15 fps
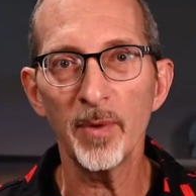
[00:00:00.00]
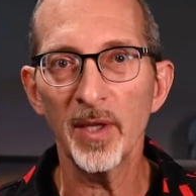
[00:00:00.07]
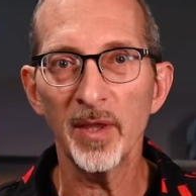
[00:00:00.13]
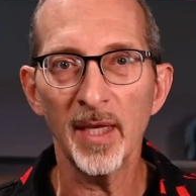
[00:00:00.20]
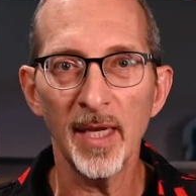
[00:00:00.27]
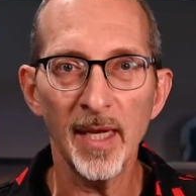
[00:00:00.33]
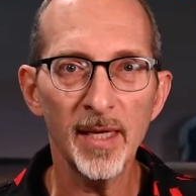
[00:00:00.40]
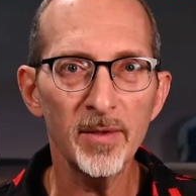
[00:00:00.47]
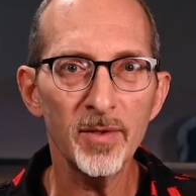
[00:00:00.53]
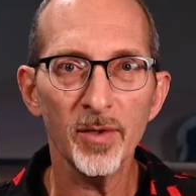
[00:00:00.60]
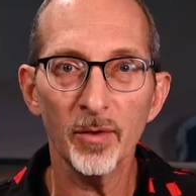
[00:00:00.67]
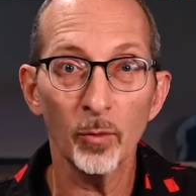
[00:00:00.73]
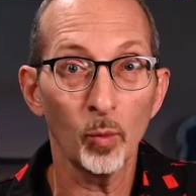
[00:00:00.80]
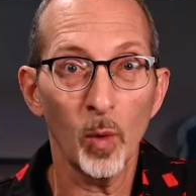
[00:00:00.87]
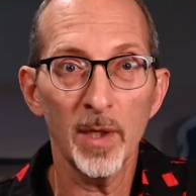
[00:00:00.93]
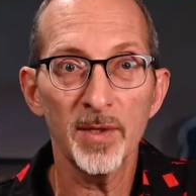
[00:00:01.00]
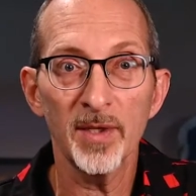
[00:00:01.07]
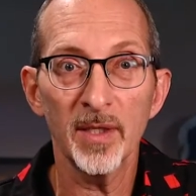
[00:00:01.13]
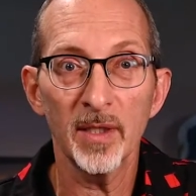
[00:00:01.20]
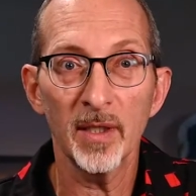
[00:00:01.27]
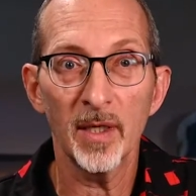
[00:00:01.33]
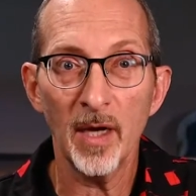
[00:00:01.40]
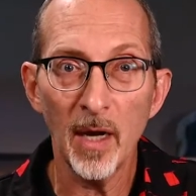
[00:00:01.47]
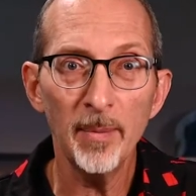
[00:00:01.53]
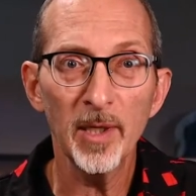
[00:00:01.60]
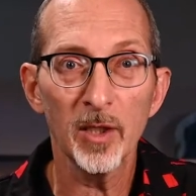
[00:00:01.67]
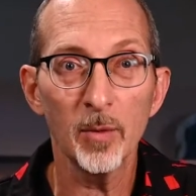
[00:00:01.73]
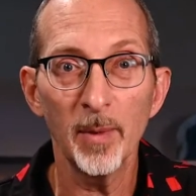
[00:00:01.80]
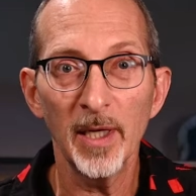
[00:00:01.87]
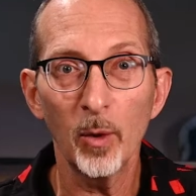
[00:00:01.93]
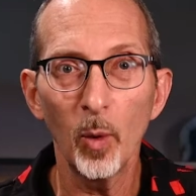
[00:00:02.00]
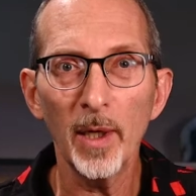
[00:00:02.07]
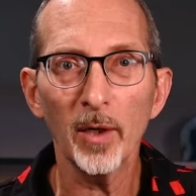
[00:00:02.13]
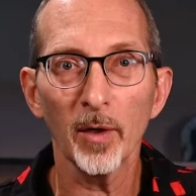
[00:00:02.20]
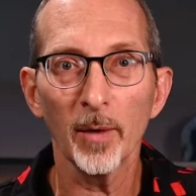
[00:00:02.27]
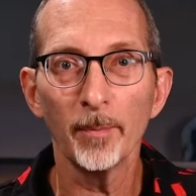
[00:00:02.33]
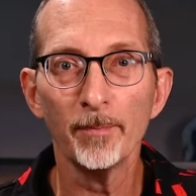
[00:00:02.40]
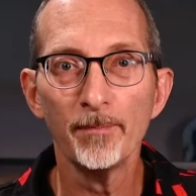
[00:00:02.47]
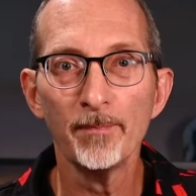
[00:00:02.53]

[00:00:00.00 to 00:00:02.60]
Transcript: that the answer wasn't coming to me quicker.